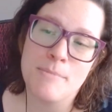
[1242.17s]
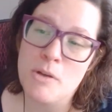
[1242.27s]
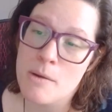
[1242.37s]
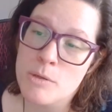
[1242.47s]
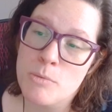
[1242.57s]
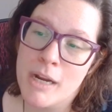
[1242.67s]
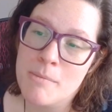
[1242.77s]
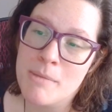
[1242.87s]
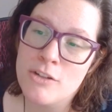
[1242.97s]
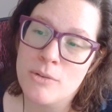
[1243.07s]
So I would
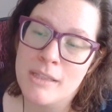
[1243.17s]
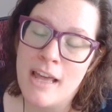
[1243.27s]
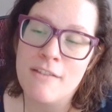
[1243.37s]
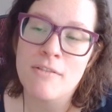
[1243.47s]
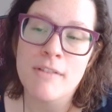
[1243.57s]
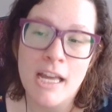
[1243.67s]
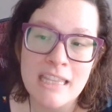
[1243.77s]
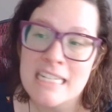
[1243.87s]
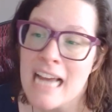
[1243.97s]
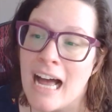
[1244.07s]
recommend doing that if you've
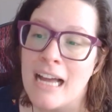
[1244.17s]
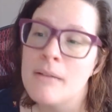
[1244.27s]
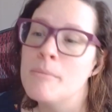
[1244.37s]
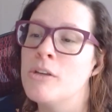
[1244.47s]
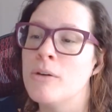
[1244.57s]
got the time.